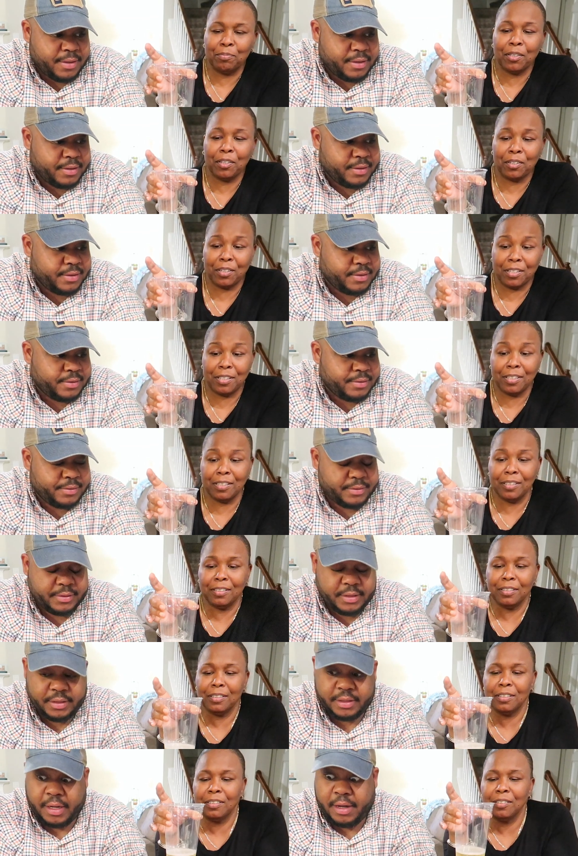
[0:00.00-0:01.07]
Speaker 1: Beer, it does.
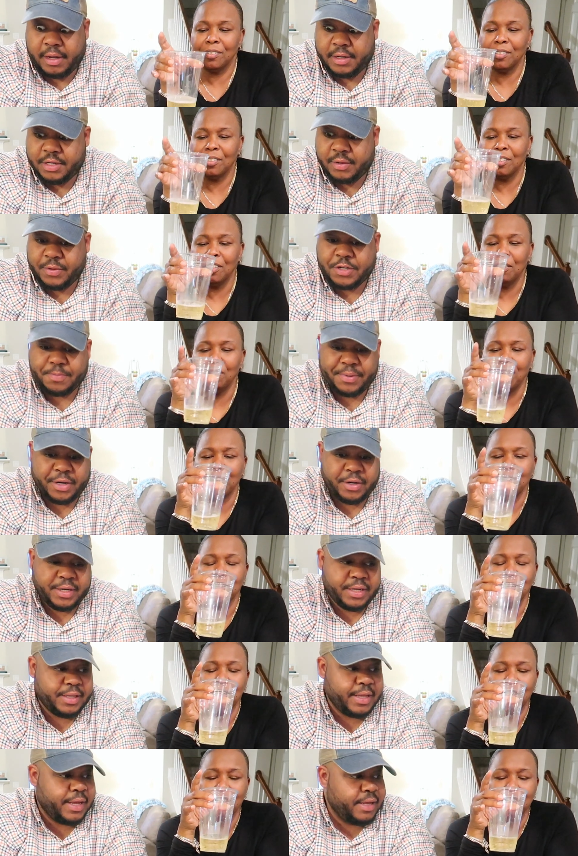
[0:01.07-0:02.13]
Gosh, I wish right, beer did
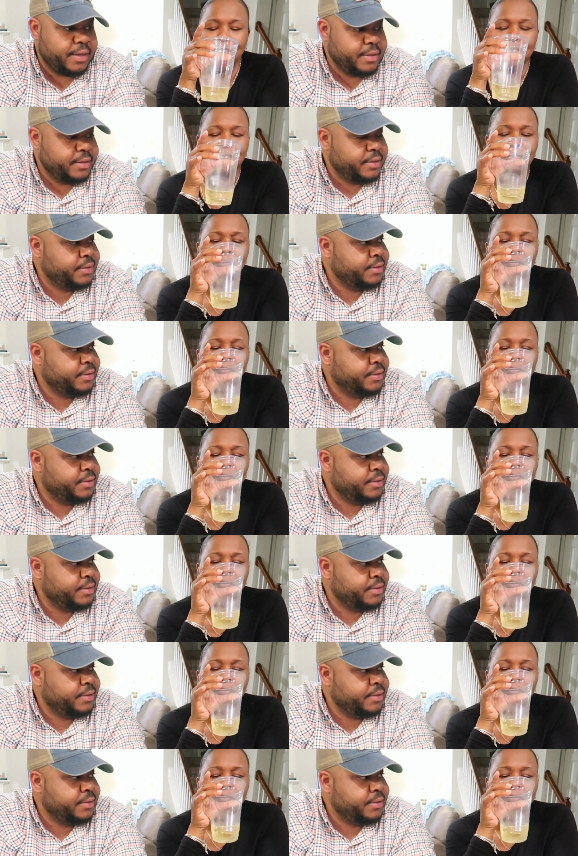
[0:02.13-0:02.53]
that.